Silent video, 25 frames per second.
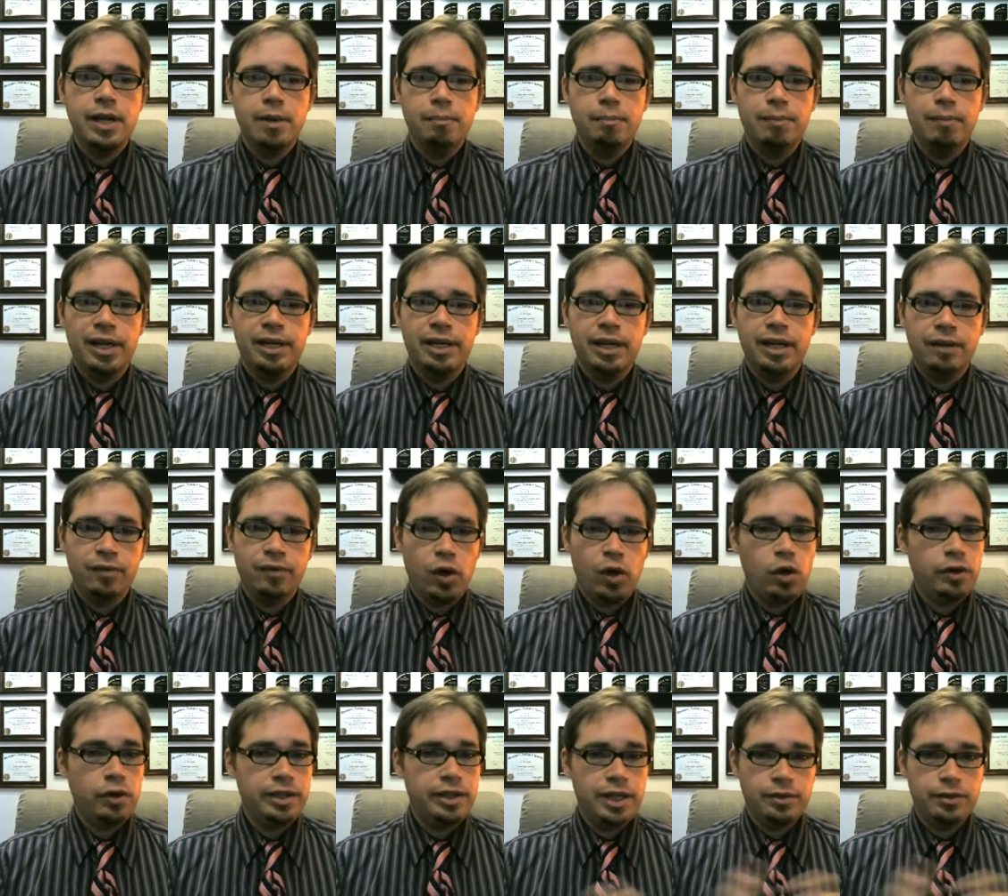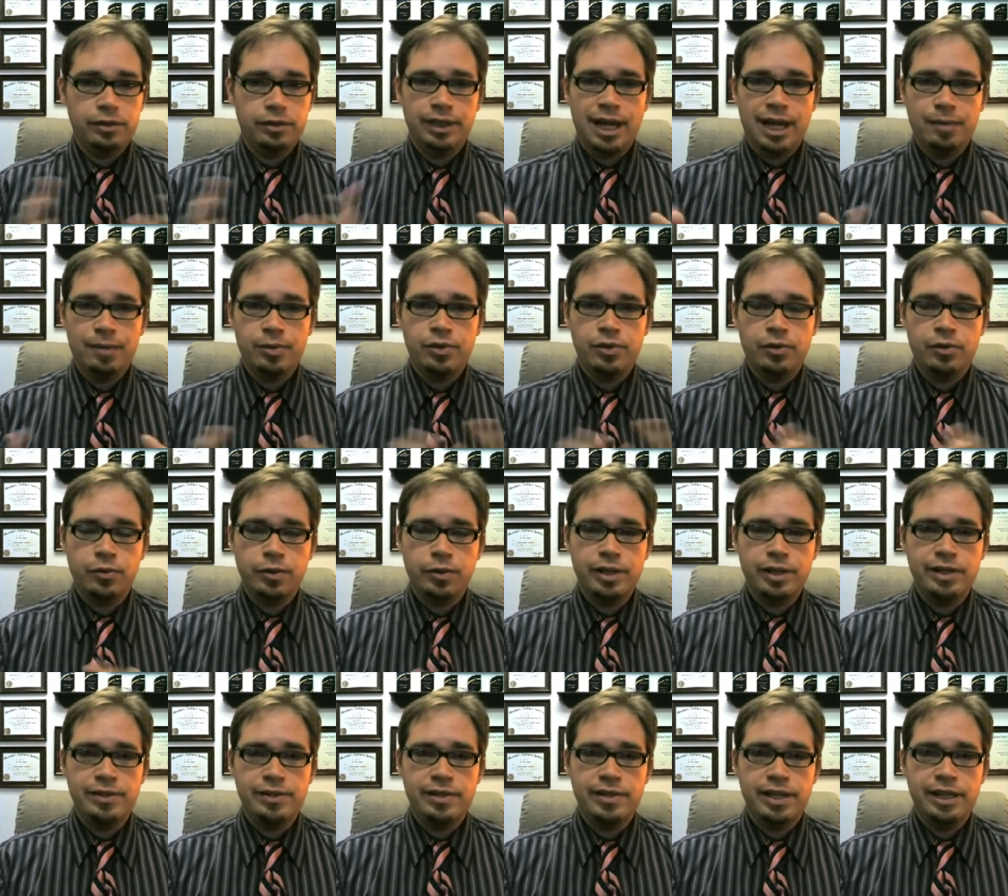but of all the other
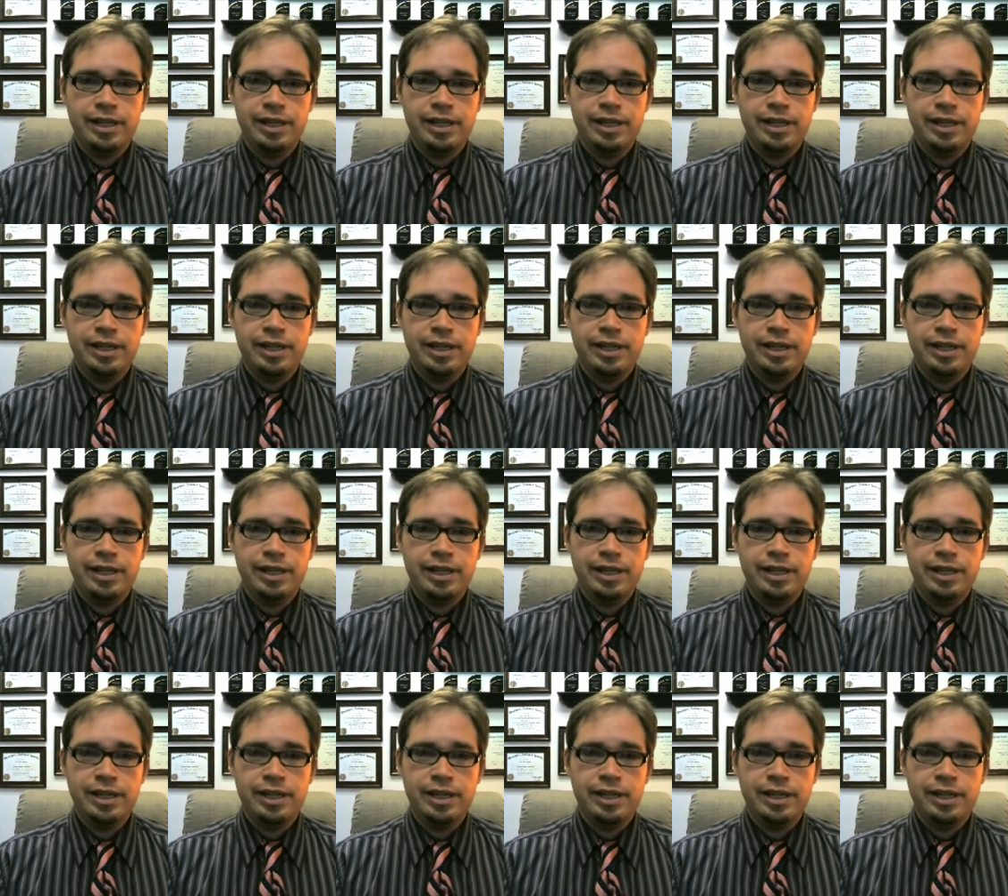laboratories,